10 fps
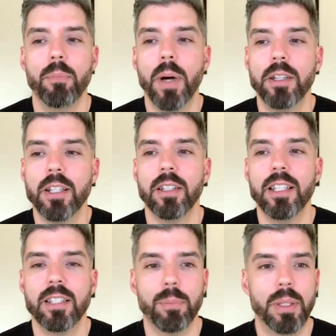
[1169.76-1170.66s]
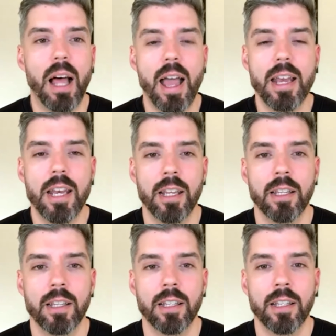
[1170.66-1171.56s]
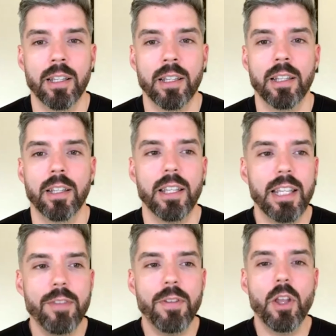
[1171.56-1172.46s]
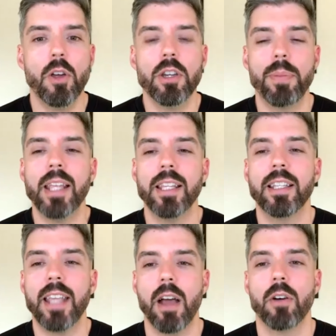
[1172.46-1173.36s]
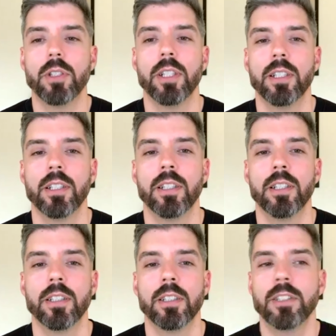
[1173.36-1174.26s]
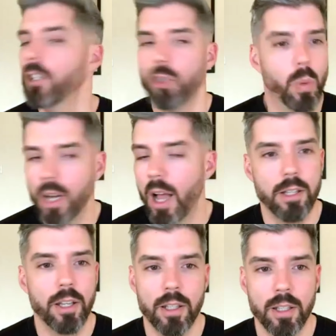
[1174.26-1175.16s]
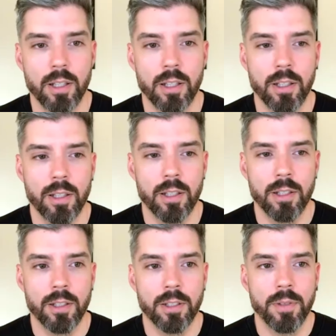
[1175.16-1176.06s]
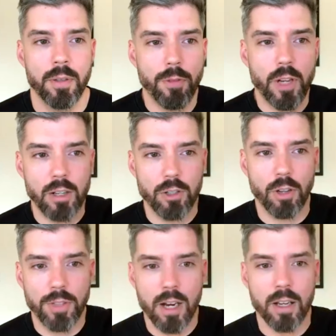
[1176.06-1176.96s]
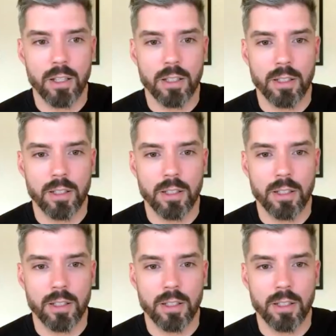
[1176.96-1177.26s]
abundantly supplied, even though your bank account said you were not? Have you ever gotten yourself there?